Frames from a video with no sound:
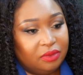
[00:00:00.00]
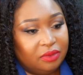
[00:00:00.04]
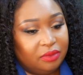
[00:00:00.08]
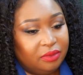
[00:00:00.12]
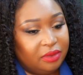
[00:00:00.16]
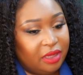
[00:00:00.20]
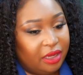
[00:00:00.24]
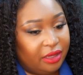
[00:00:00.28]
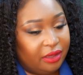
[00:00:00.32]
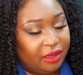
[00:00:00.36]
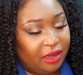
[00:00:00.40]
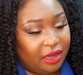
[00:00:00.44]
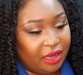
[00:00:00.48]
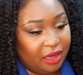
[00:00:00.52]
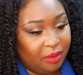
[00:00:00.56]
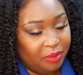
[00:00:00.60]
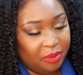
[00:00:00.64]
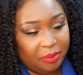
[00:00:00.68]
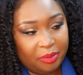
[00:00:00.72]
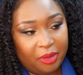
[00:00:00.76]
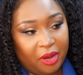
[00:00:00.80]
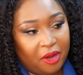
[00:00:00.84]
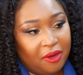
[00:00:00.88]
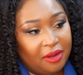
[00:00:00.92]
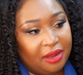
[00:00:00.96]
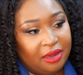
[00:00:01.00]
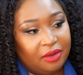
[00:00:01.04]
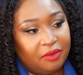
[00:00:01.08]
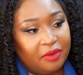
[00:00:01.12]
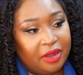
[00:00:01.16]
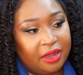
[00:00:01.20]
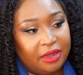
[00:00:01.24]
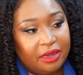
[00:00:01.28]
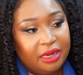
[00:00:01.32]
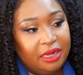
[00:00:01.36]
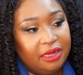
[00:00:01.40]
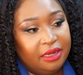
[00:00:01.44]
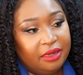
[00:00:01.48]
gotta be parallel,
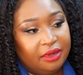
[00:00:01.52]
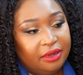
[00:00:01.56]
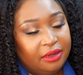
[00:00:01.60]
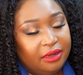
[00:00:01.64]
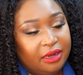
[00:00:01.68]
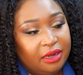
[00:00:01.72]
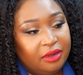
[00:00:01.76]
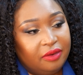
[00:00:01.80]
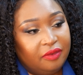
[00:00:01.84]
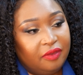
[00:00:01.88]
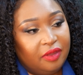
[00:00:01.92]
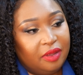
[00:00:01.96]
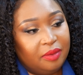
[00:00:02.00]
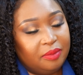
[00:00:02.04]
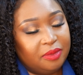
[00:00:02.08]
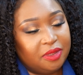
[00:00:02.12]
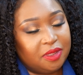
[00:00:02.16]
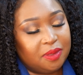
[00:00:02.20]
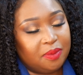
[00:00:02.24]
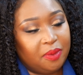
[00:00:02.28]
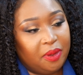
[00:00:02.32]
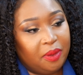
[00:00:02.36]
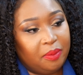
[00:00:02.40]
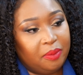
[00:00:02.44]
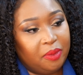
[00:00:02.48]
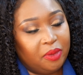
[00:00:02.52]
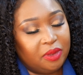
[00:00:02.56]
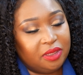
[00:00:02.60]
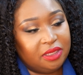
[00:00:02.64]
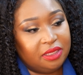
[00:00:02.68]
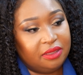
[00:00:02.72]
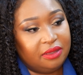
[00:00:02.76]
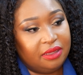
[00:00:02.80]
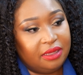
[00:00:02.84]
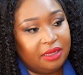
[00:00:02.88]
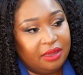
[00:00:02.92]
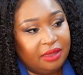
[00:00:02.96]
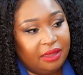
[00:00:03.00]
right? None of them is more
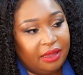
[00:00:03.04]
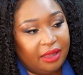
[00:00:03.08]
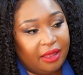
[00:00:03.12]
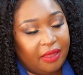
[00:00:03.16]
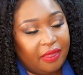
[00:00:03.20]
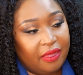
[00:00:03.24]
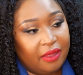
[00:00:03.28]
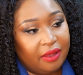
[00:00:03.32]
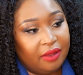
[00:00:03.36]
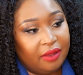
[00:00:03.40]
important than the other.